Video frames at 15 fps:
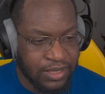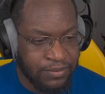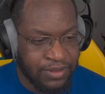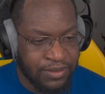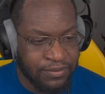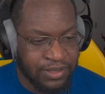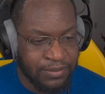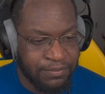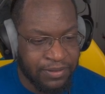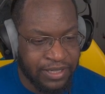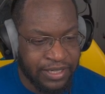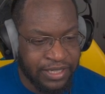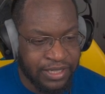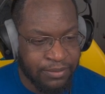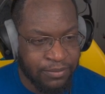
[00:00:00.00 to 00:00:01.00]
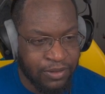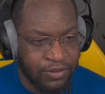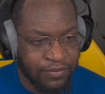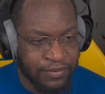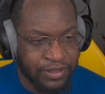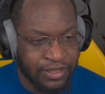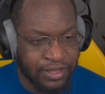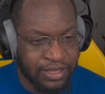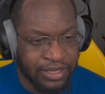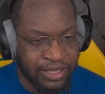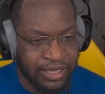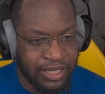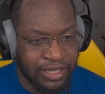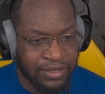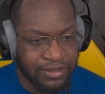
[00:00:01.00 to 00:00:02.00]
I'm not really playing them over
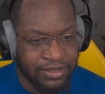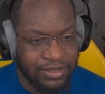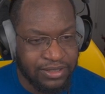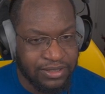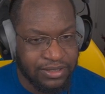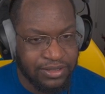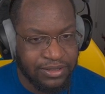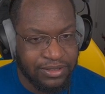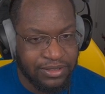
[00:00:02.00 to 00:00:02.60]
anything else.